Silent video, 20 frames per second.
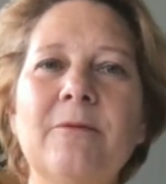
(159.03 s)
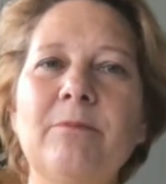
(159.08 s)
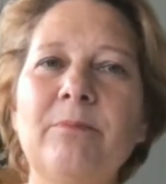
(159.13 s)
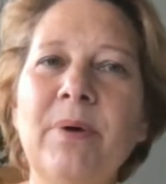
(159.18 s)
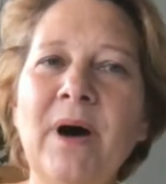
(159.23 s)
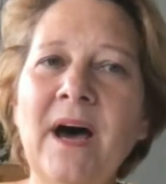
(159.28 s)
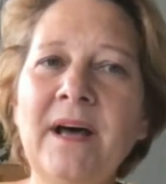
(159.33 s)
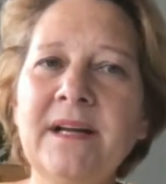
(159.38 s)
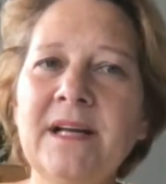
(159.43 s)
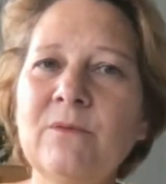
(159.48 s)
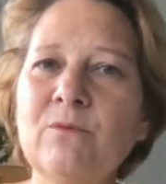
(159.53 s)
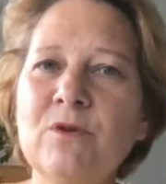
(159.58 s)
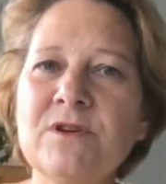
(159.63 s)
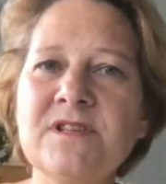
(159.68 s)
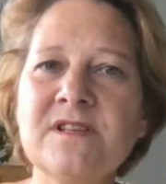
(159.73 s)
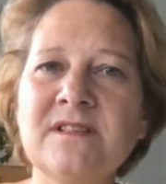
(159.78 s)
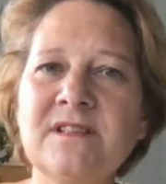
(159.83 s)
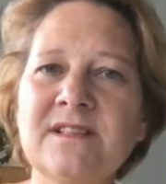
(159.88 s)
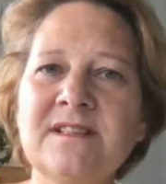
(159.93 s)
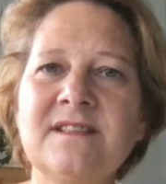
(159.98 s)
But it
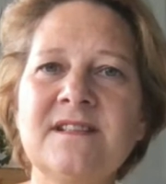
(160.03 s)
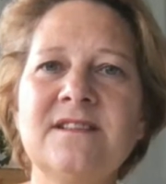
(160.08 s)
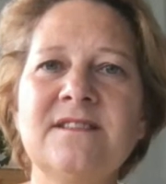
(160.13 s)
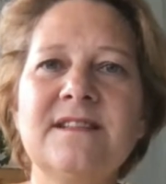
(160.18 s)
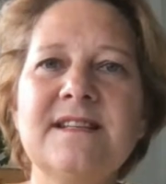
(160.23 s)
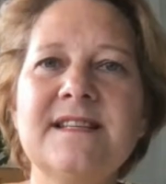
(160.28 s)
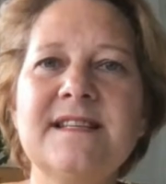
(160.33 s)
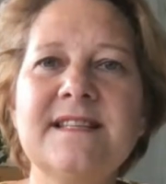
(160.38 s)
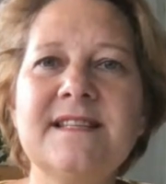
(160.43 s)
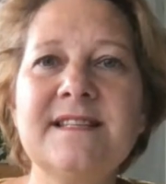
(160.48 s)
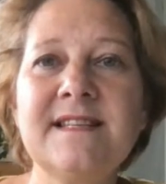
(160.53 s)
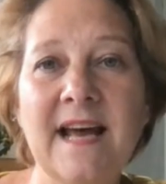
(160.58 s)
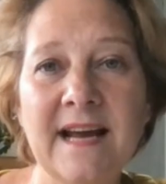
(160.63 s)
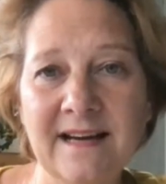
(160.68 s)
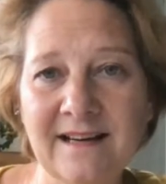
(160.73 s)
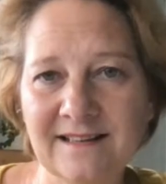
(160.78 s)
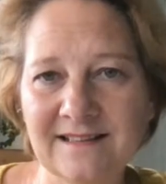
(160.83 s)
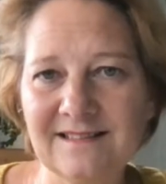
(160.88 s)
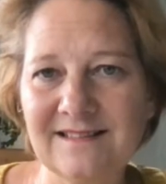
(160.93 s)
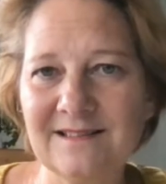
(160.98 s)
wasn't until the
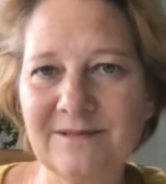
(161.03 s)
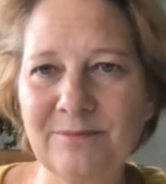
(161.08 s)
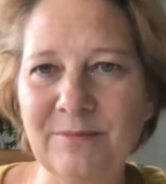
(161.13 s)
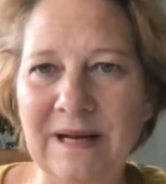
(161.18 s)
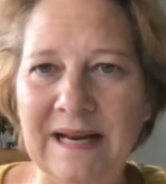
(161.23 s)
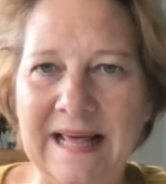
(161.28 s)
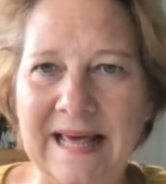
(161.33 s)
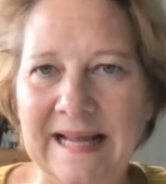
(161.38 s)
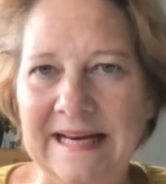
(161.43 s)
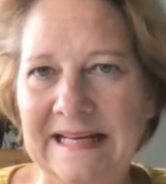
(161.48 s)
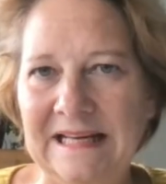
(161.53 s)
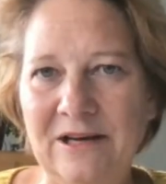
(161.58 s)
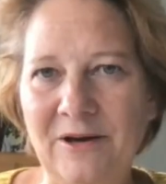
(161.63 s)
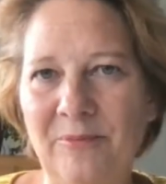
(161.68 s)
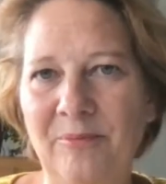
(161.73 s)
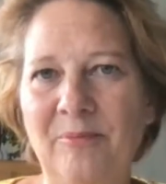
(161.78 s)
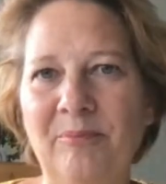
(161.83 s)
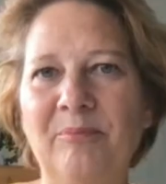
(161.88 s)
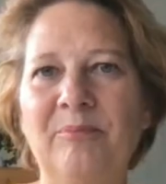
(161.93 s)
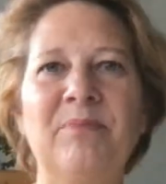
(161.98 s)
second
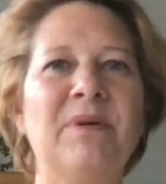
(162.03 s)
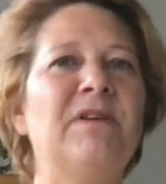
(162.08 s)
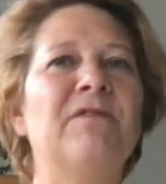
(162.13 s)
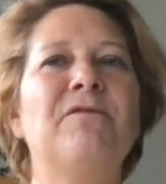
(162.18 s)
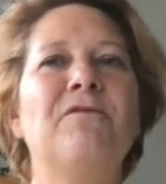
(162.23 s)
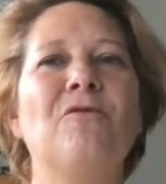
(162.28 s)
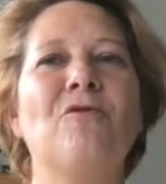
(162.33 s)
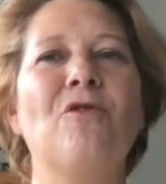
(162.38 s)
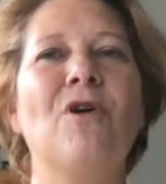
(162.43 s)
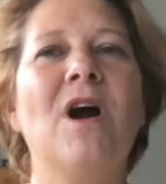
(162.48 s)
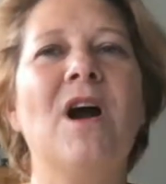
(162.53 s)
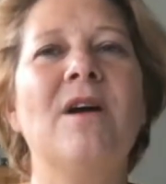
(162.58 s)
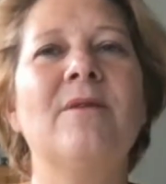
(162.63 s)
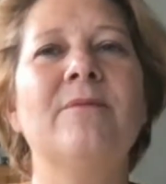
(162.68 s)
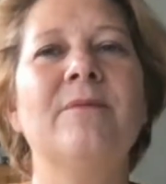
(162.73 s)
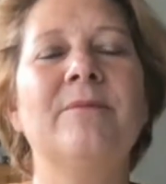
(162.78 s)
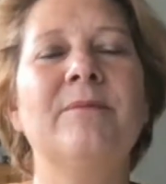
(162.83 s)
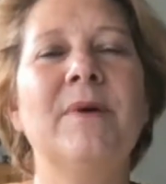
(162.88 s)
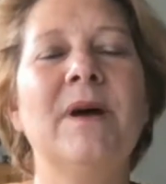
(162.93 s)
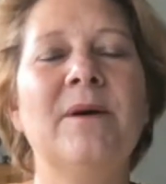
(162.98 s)
millennium before
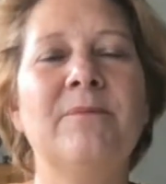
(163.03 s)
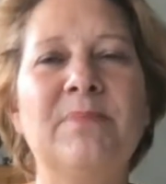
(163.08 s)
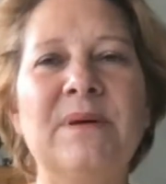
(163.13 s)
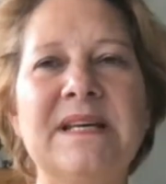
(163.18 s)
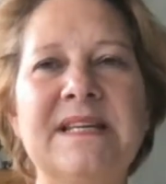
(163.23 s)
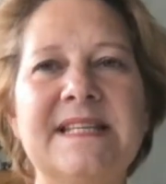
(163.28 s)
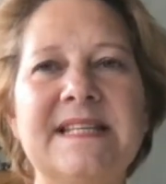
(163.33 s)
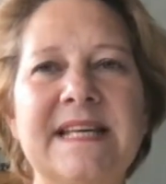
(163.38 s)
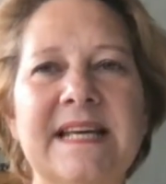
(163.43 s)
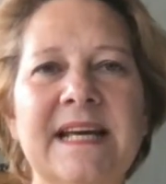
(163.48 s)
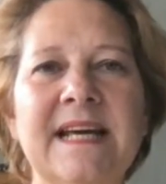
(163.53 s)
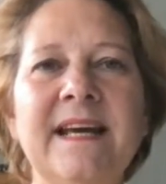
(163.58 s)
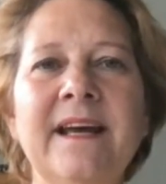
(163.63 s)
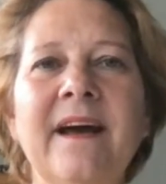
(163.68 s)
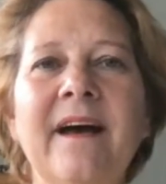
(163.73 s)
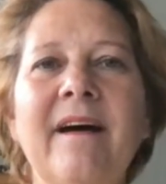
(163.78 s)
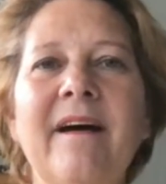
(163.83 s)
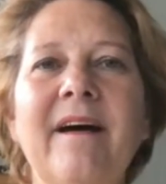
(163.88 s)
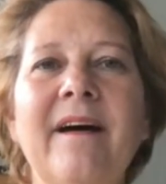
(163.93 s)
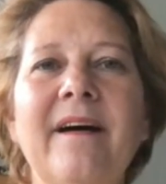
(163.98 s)
BC
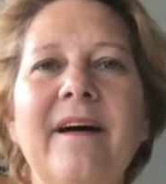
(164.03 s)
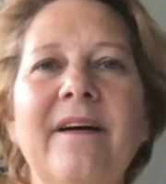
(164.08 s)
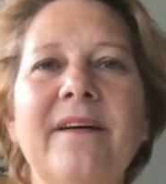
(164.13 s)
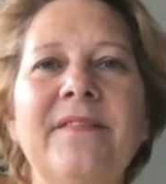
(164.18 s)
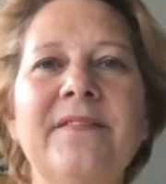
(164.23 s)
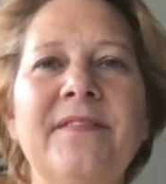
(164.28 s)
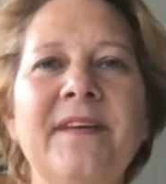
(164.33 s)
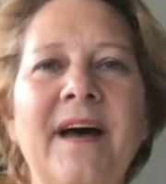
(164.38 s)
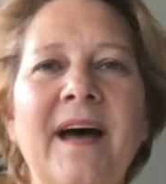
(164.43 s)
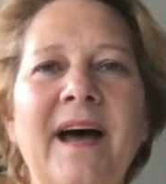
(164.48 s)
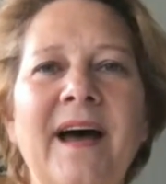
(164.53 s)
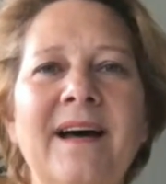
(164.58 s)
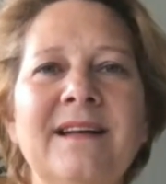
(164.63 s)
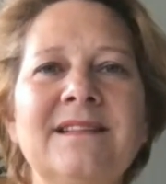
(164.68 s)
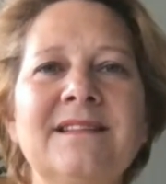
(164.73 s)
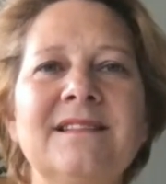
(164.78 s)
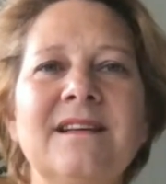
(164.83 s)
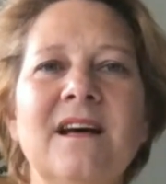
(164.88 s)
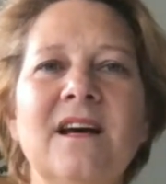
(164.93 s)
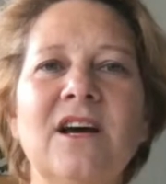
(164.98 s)

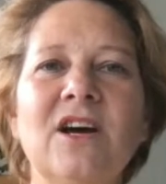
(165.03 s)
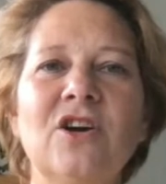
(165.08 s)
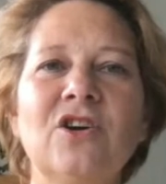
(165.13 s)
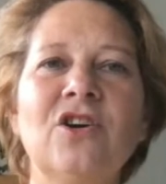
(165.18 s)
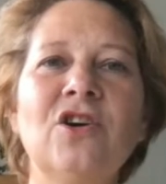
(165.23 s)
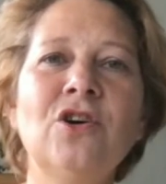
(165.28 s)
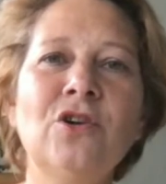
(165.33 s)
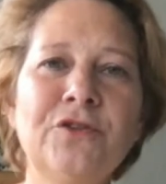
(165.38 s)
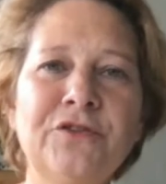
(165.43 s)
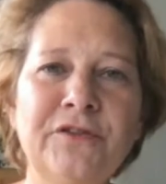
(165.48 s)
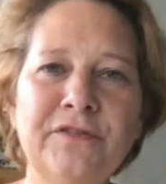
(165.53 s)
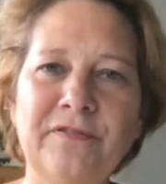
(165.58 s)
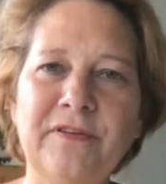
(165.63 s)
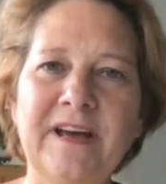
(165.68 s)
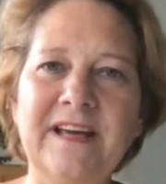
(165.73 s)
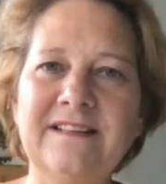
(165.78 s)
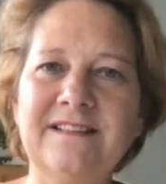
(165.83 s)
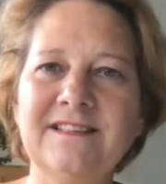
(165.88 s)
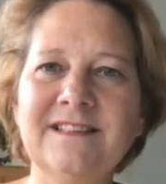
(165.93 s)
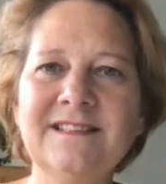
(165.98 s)
that
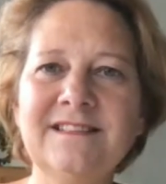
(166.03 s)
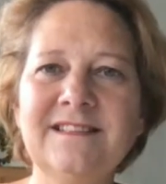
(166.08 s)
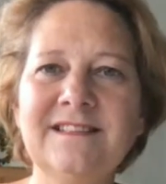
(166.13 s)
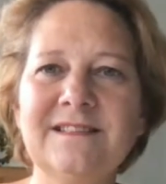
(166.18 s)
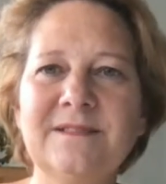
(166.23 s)
cultivated